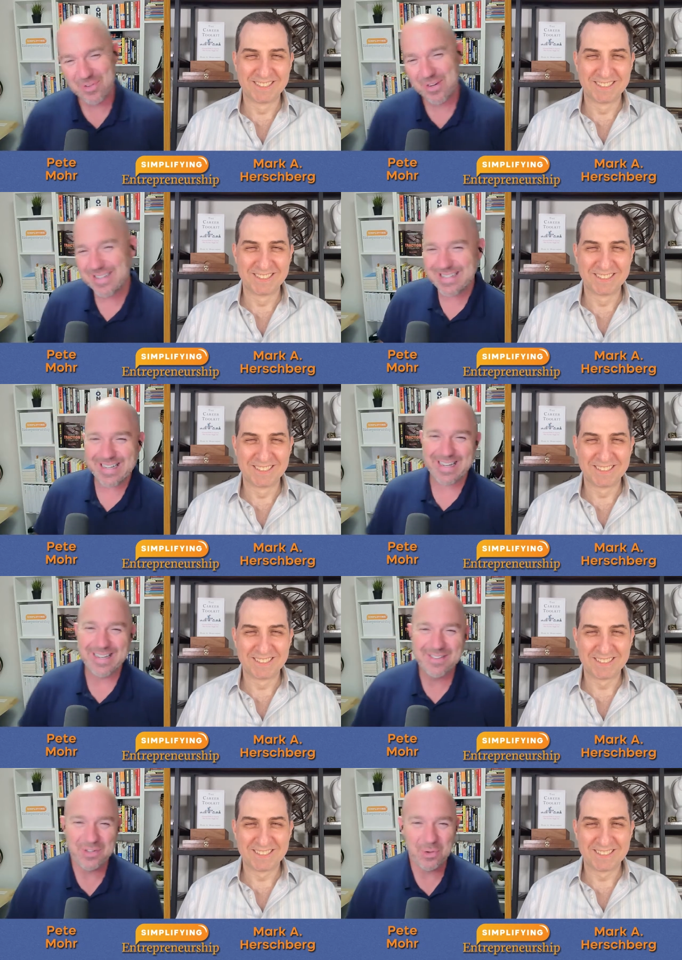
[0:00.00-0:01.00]
Speaker 1: and we're going to dig
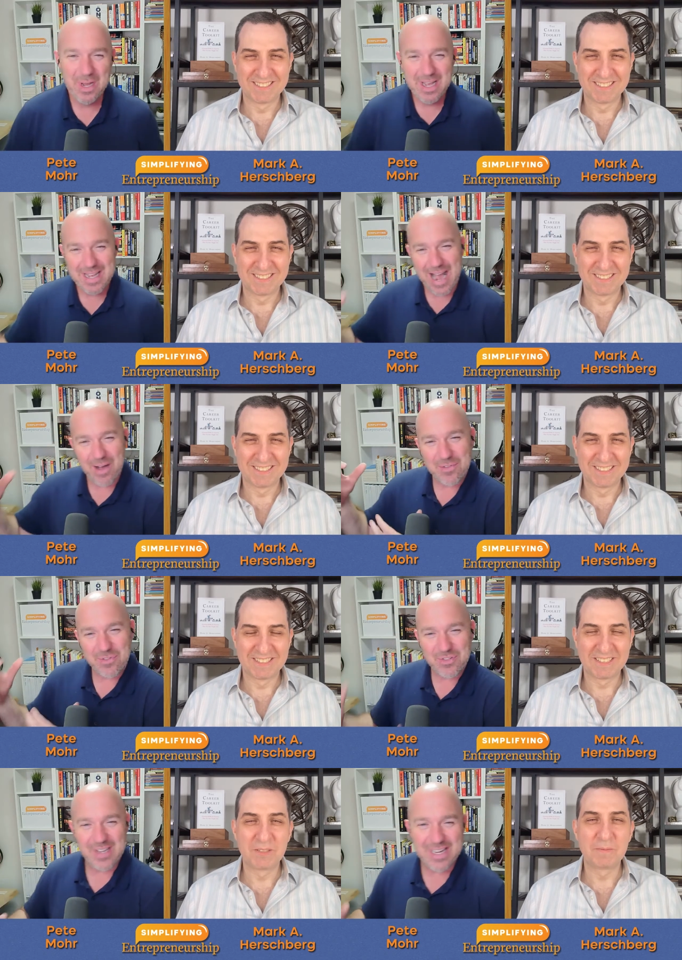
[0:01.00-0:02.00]
into how you've
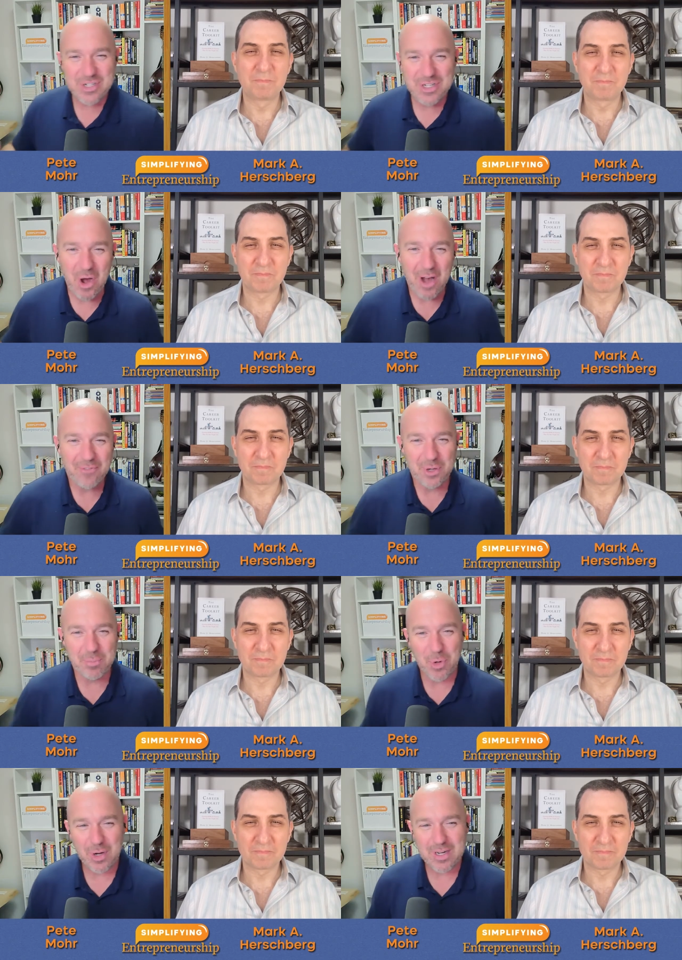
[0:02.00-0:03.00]
sectioned off your
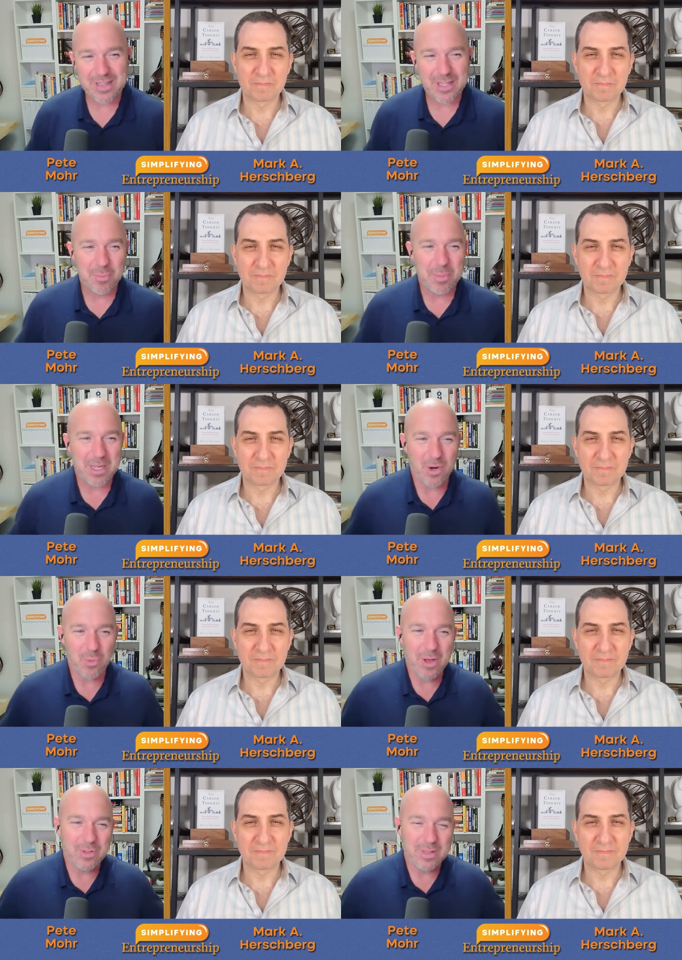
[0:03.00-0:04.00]
book a little bit
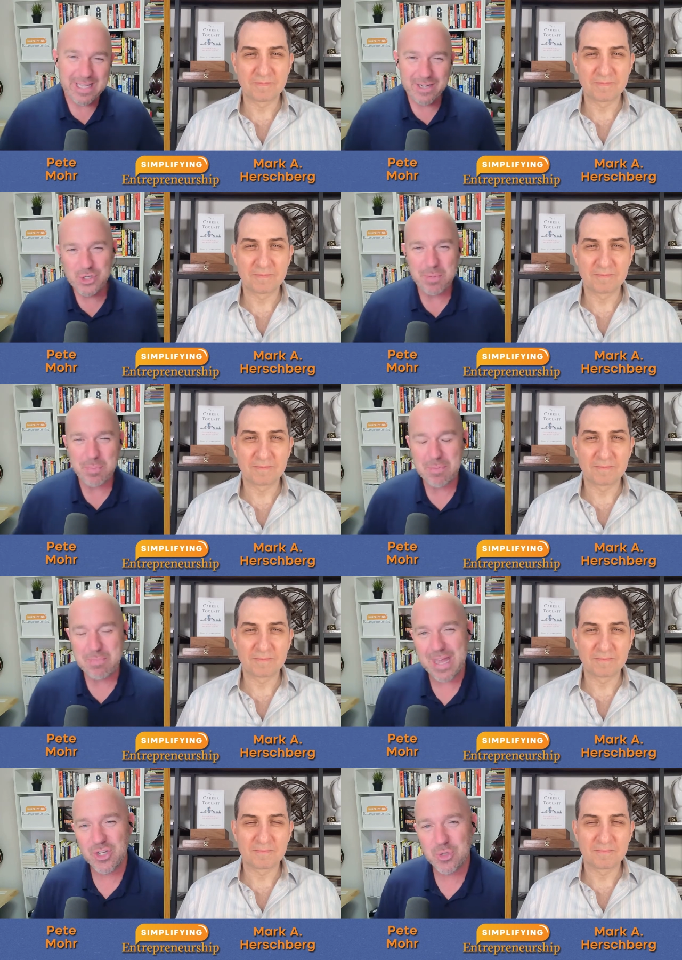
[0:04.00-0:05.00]
around leadership and
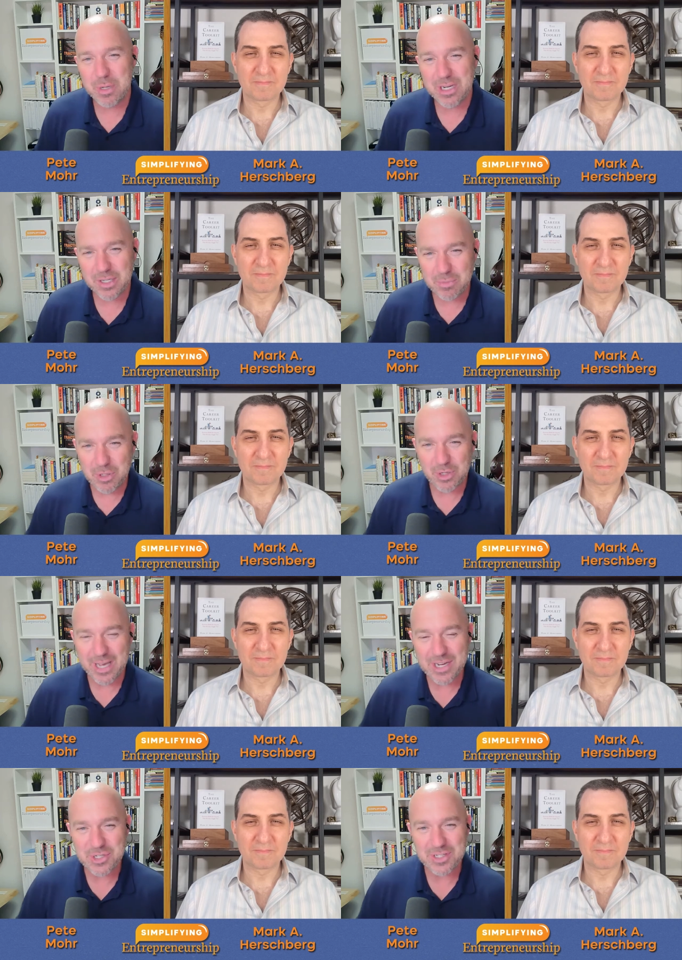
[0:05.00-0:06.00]
management and
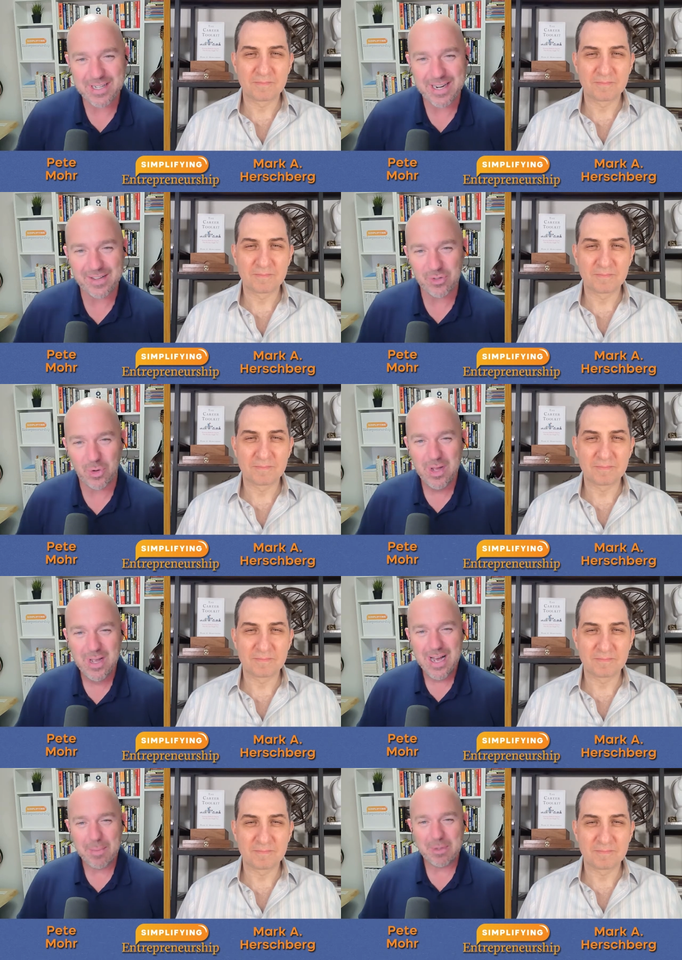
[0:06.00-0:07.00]
communication today. So
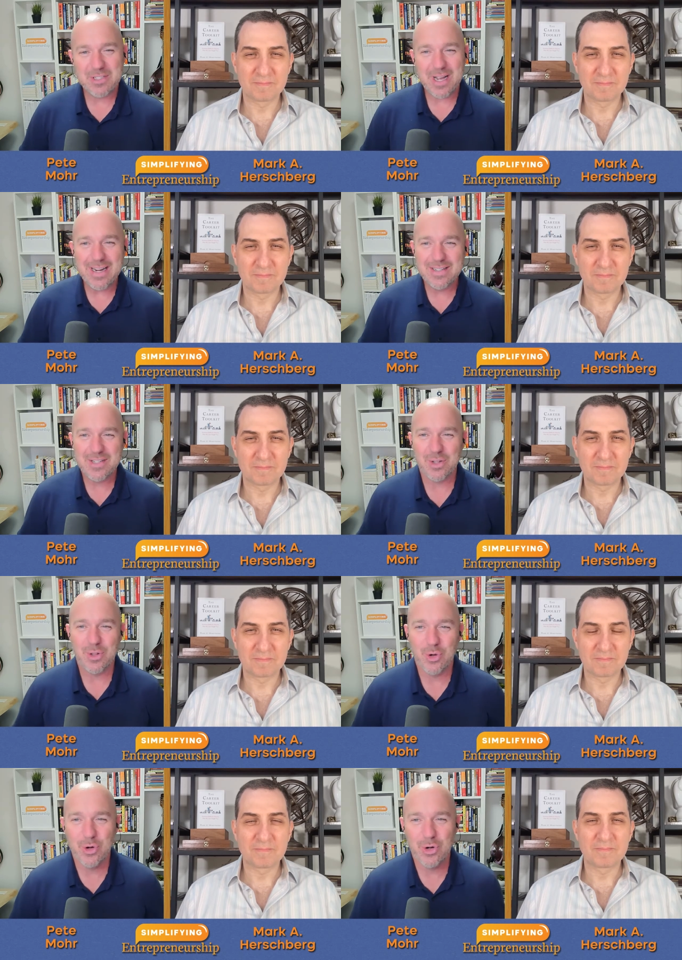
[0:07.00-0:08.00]
I'm excited to
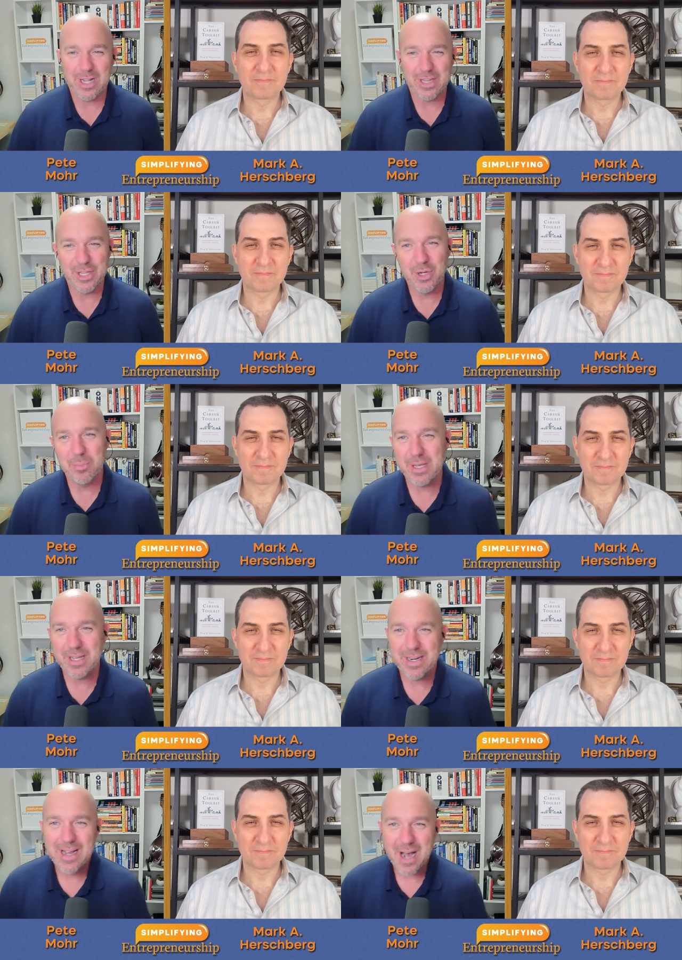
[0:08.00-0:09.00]
learn a little
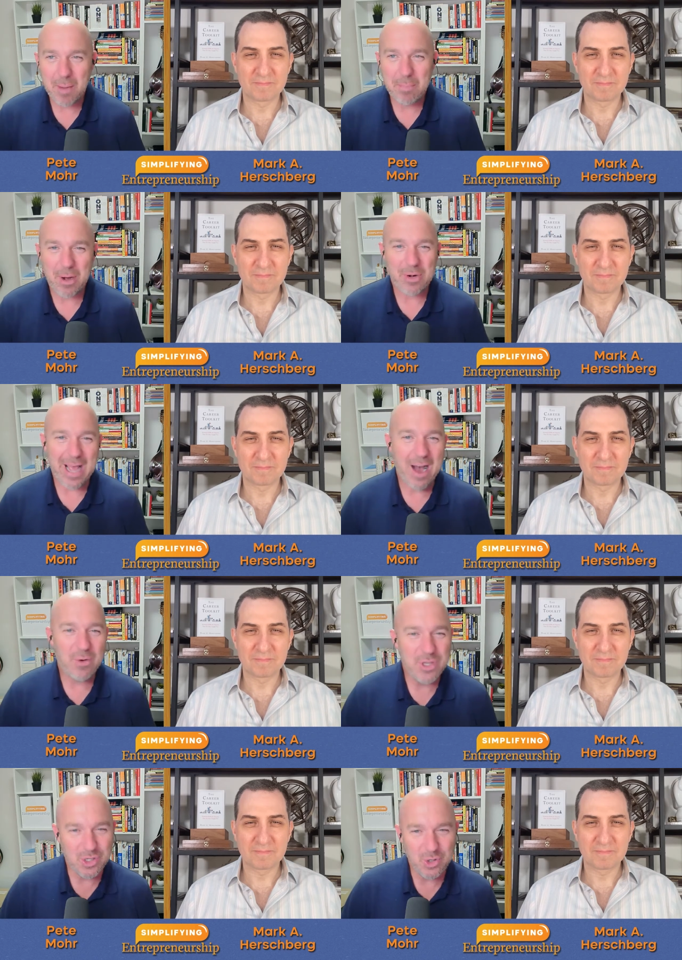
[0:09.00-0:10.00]
bit about how
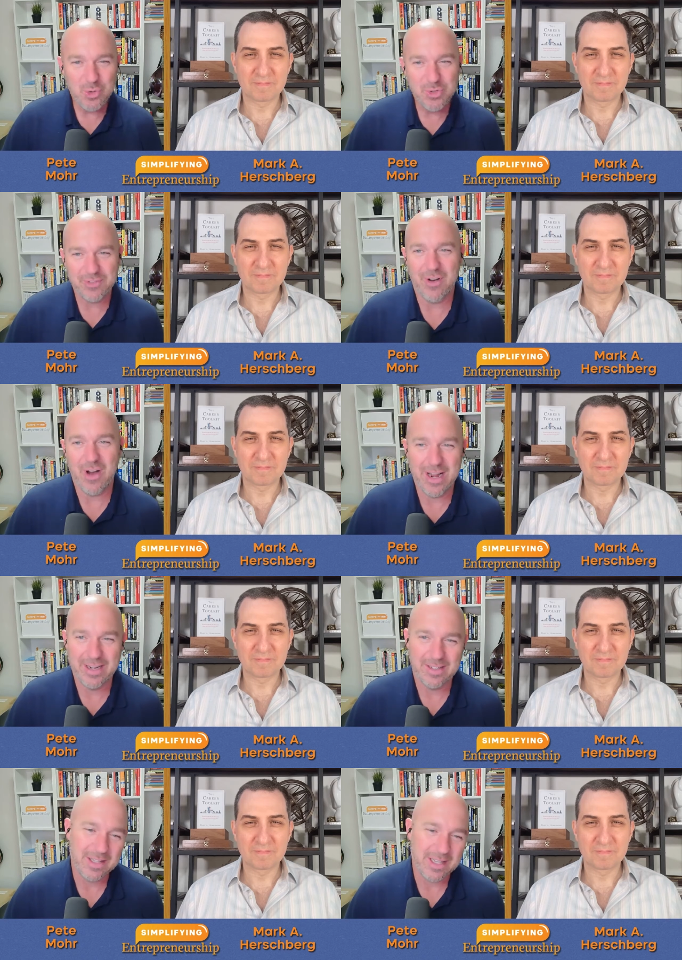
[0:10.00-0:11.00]
you
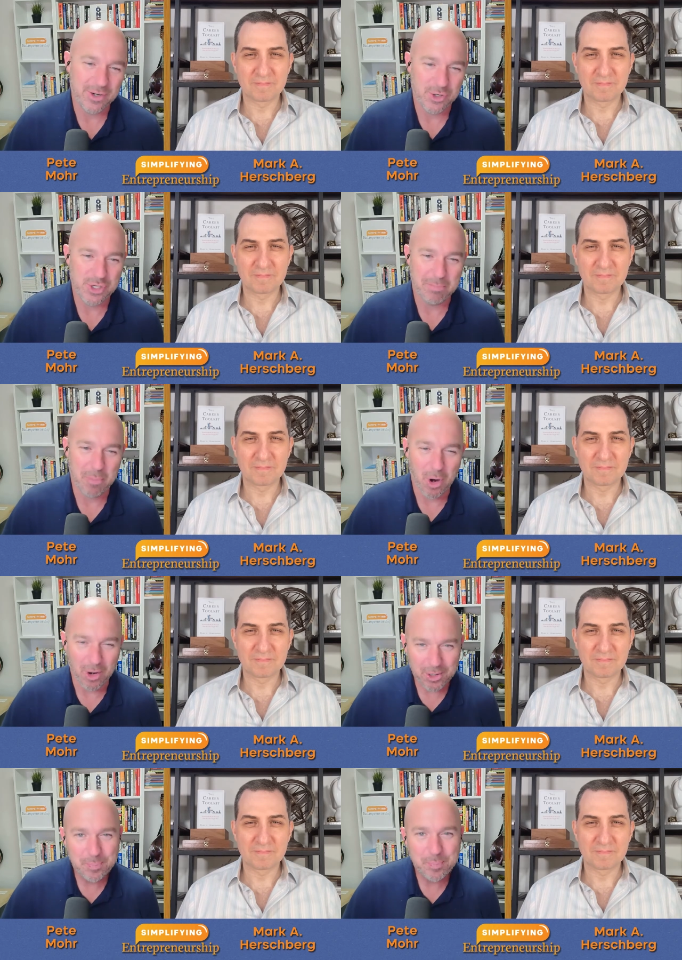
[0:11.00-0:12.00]
define leadership,
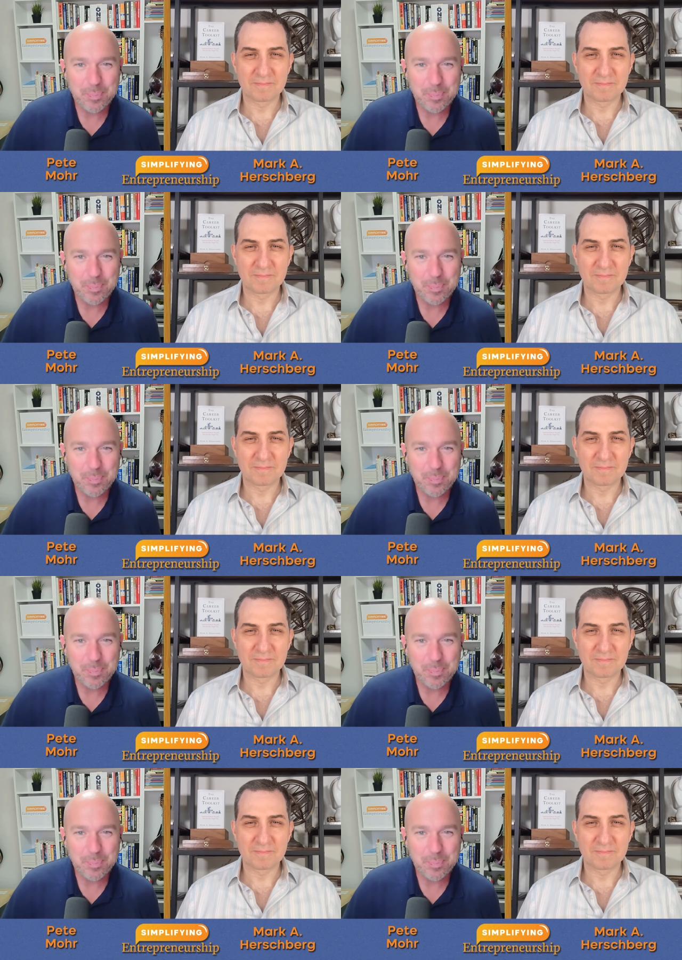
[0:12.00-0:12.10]
Mark.